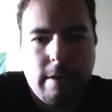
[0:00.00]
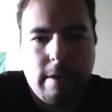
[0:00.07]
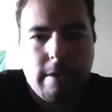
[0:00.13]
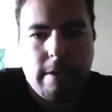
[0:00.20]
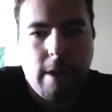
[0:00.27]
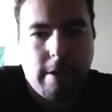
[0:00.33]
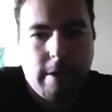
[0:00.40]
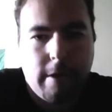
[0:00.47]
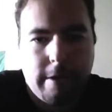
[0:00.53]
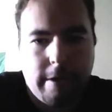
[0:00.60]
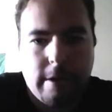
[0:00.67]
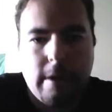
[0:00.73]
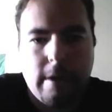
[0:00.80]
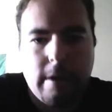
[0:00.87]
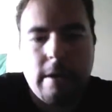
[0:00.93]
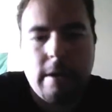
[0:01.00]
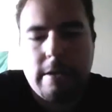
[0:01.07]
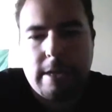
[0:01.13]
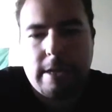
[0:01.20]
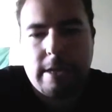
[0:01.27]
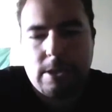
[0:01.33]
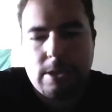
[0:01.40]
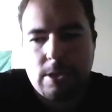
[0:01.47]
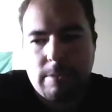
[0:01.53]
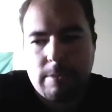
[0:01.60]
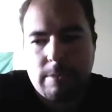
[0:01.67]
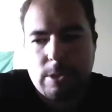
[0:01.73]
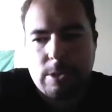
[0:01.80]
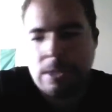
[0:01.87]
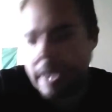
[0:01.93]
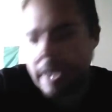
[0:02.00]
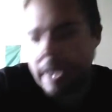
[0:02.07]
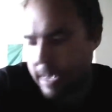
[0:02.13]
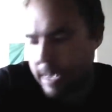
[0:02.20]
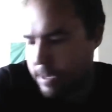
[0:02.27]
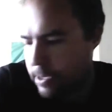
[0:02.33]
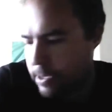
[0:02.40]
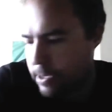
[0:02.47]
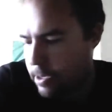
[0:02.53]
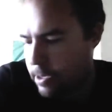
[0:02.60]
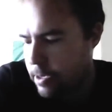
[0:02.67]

here in Concord. That's December 2nd